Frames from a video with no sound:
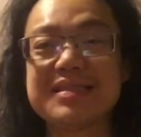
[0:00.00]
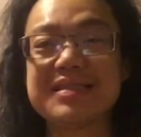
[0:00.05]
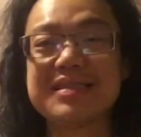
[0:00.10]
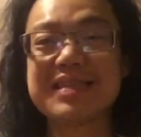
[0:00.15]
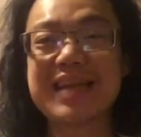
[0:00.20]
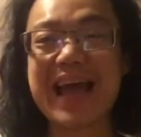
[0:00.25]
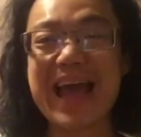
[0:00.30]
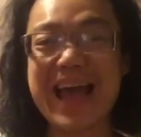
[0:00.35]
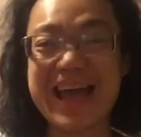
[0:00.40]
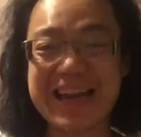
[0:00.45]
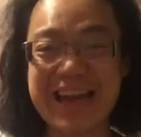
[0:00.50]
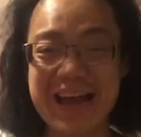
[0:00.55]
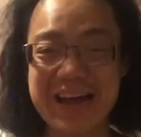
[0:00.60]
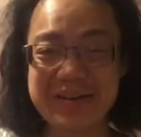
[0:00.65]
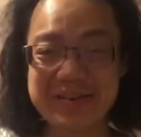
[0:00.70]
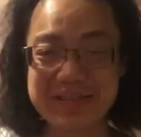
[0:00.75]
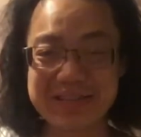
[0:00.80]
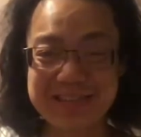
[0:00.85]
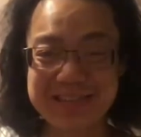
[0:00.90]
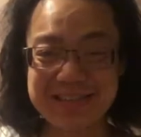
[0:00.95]
and
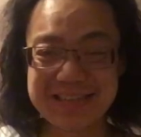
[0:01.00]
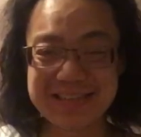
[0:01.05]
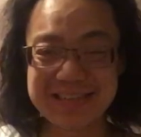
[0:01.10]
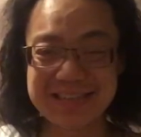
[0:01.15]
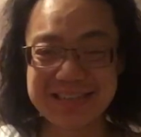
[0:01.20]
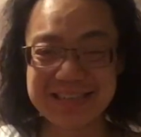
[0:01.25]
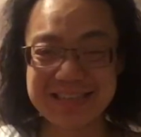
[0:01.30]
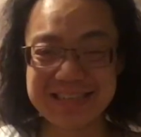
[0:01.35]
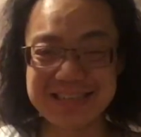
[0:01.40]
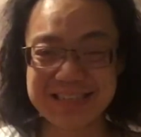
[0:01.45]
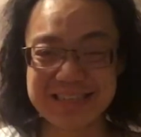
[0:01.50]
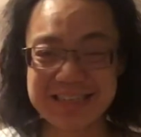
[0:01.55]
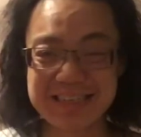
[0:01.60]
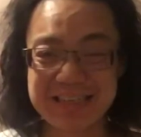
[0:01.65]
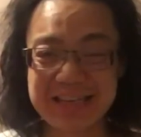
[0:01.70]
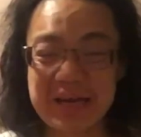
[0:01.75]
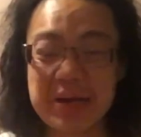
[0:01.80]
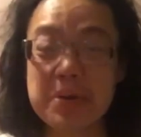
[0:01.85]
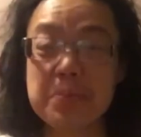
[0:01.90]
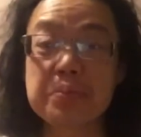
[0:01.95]
out.
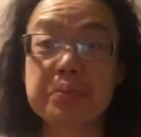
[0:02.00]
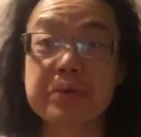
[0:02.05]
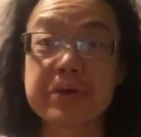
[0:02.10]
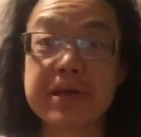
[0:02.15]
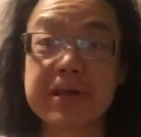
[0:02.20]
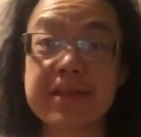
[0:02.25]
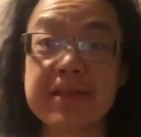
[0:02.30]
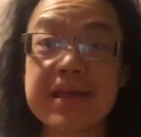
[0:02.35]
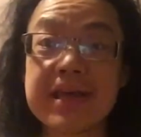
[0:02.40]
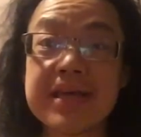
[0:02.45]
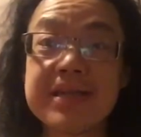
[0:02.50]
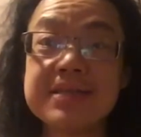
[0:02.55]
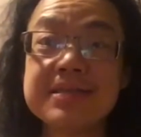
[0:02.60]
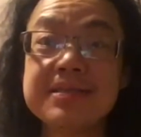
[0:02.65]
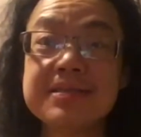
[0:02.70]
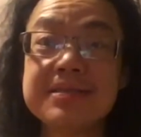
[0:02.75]
Breathe in